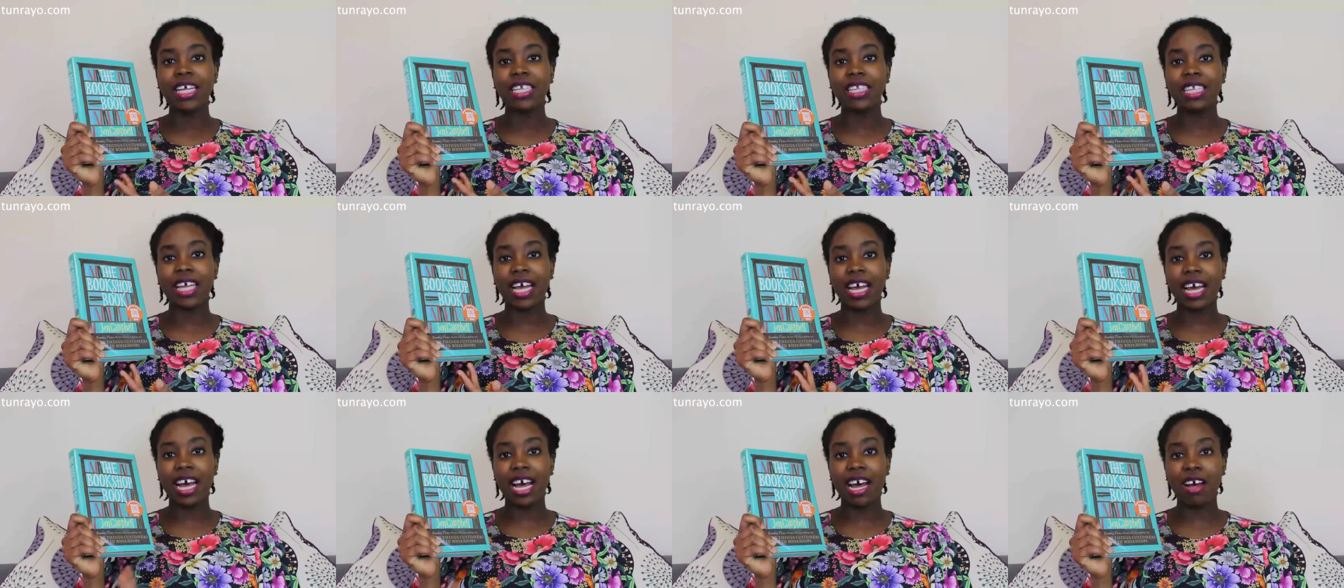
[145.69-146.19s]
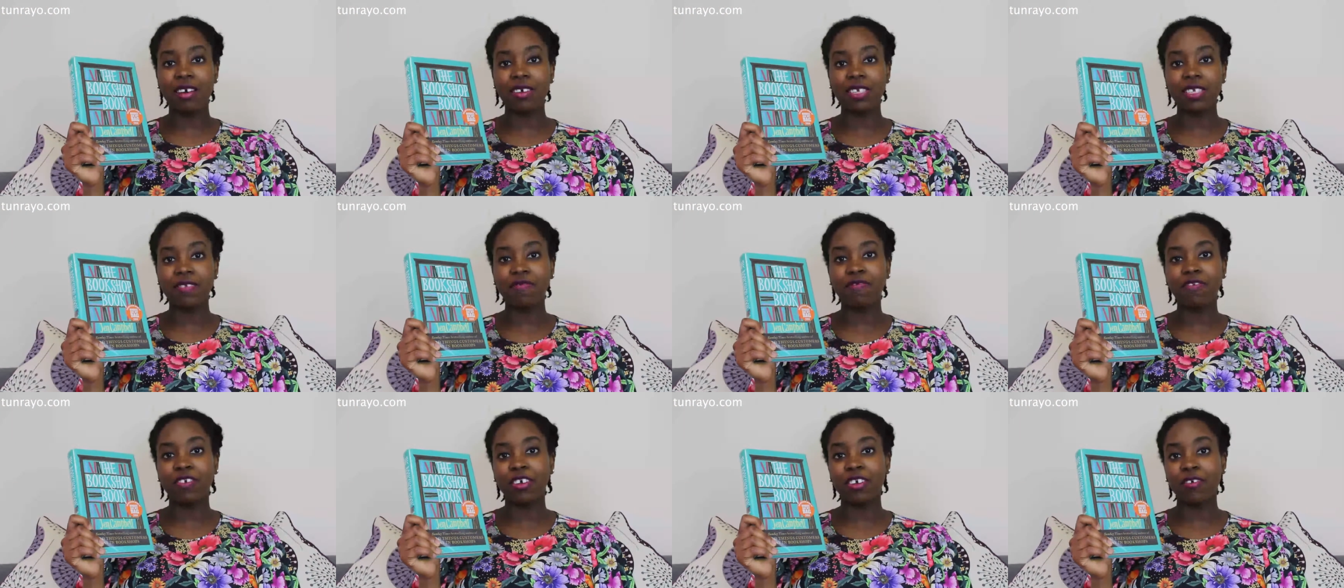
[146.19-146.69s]
they're a house
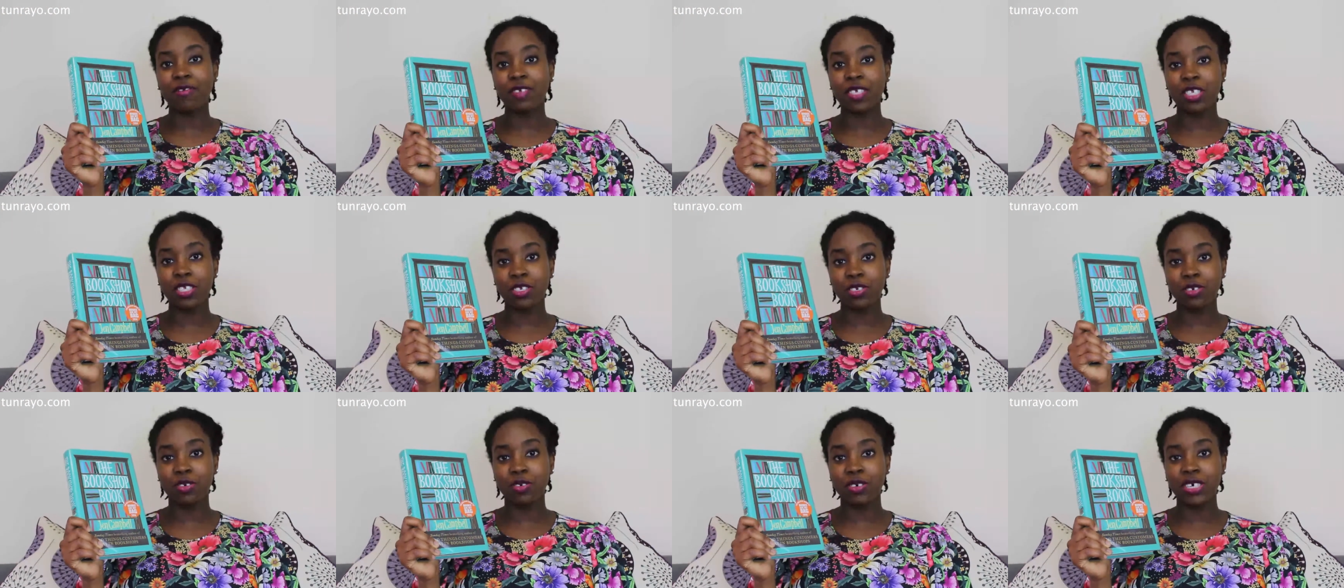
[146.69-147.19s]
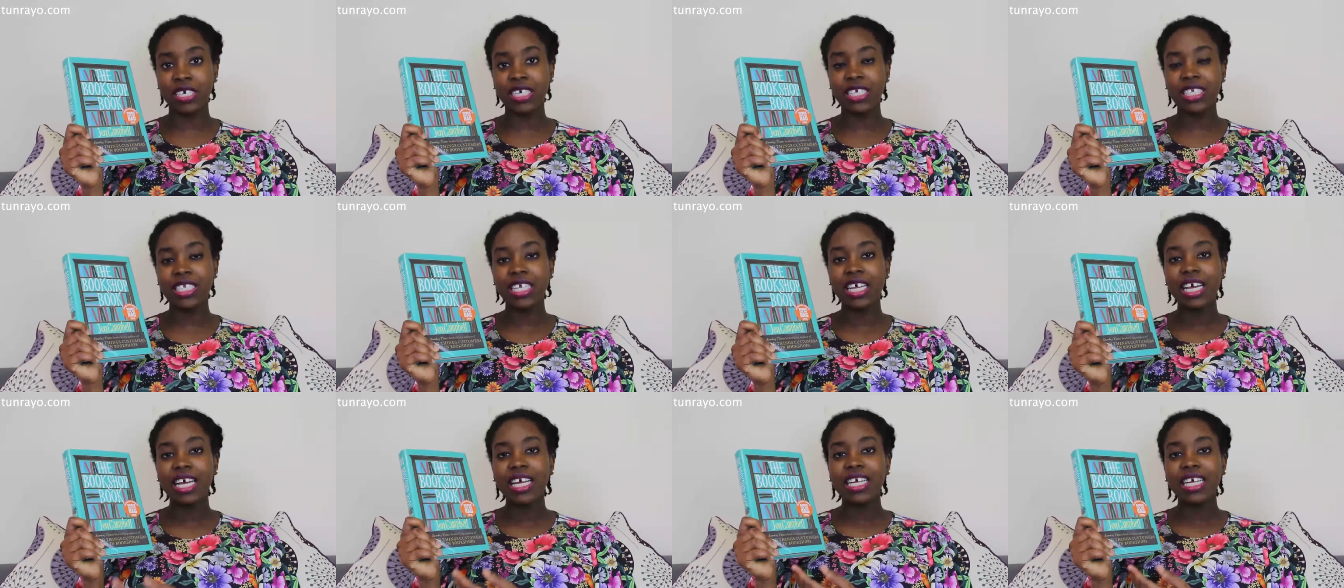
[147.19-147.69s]
full of stories.